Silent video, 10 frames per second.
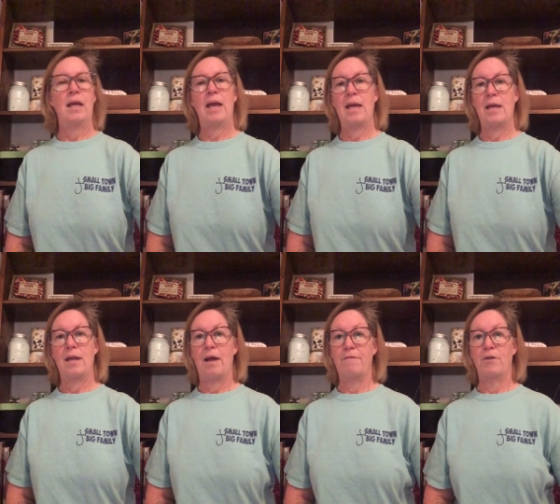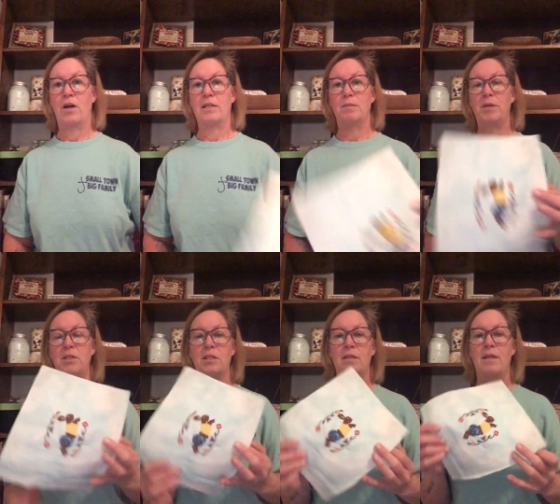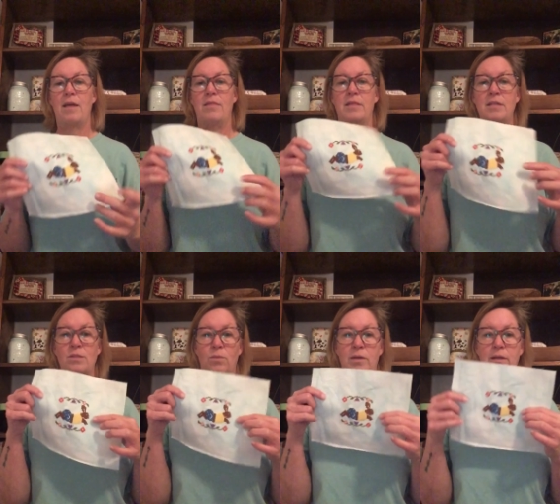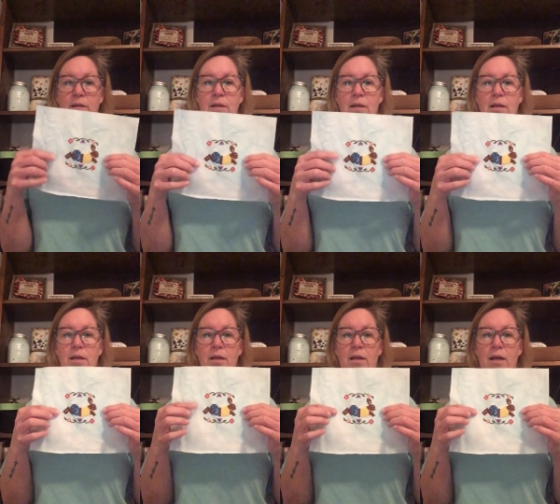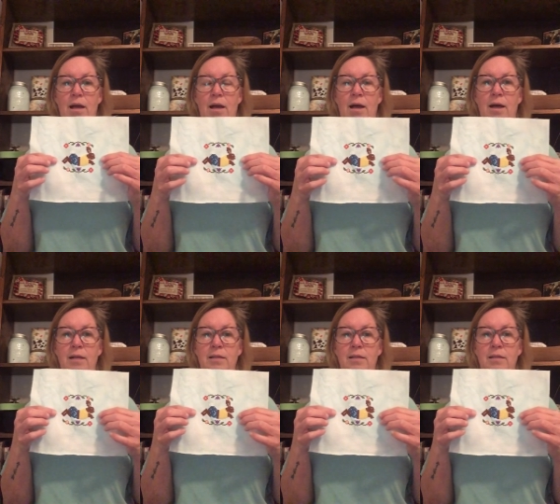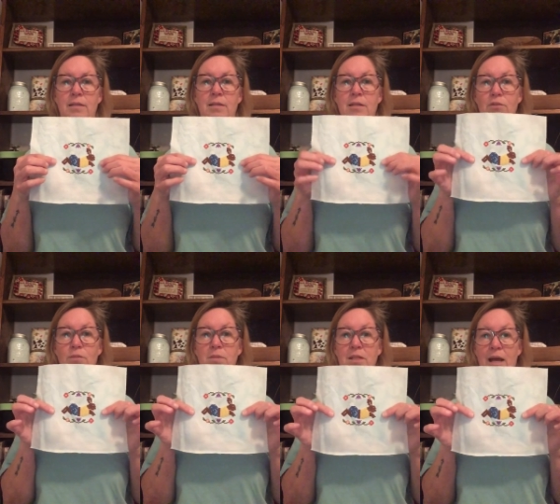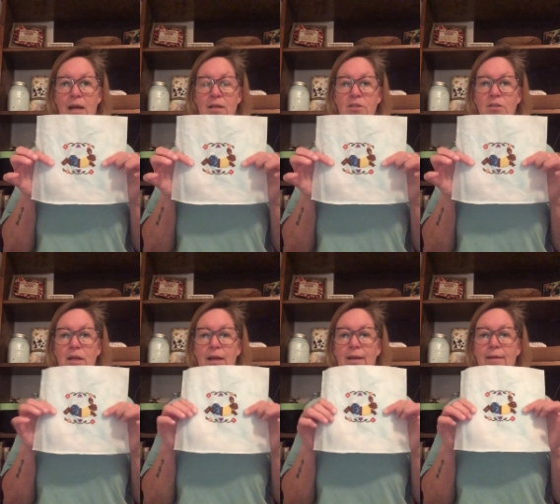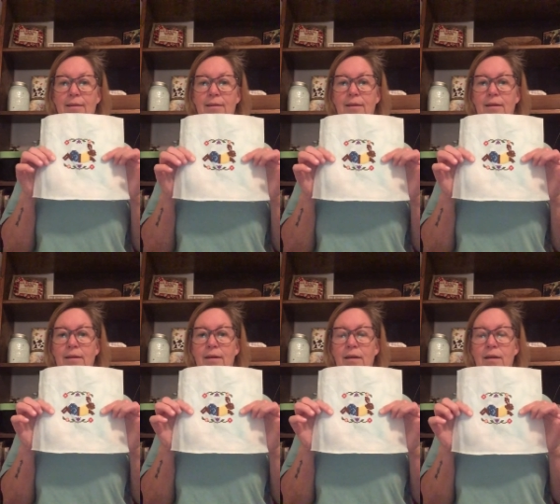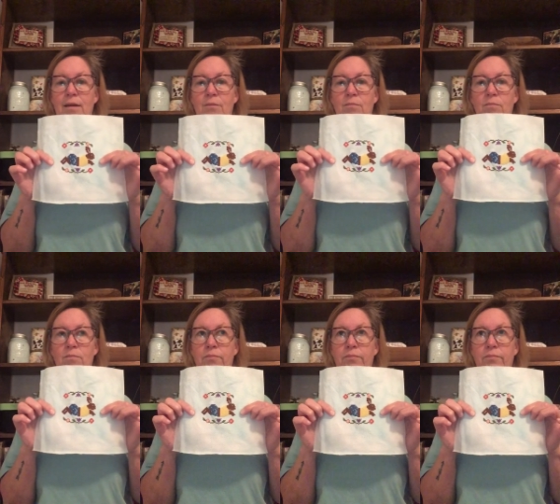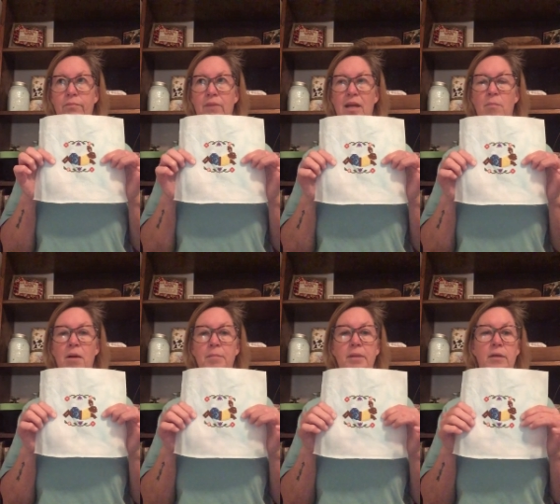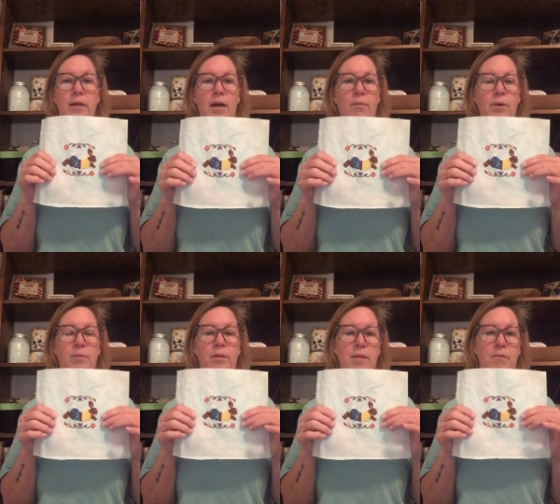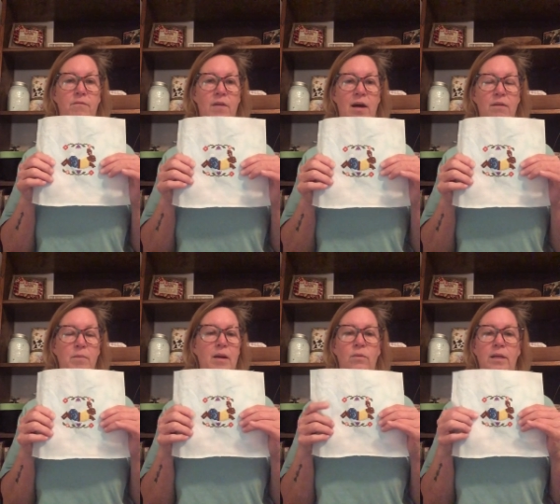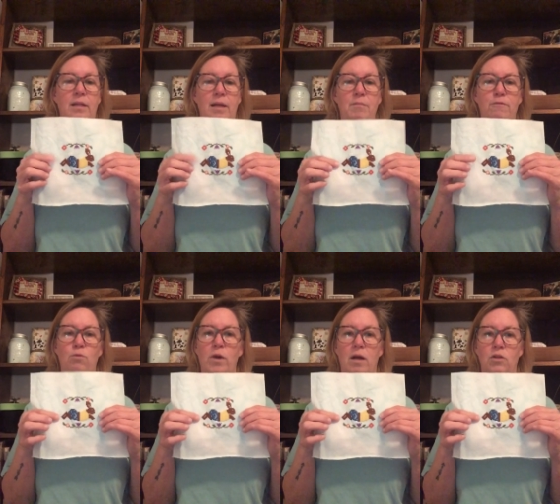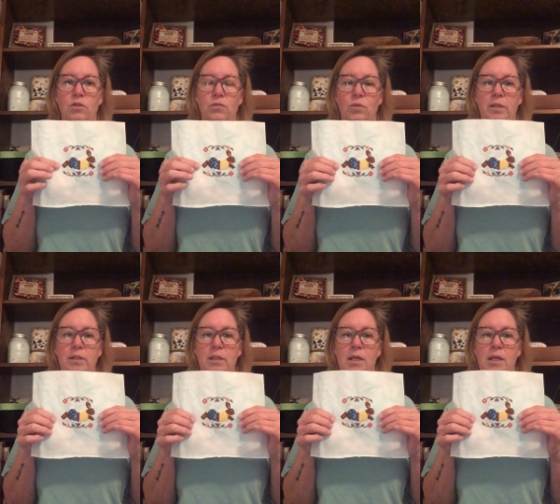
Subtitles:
And I forgot to mention that this one I did Stitch from Stash, and I probably could have got away with claiming $5, but I only claimed $4 for it.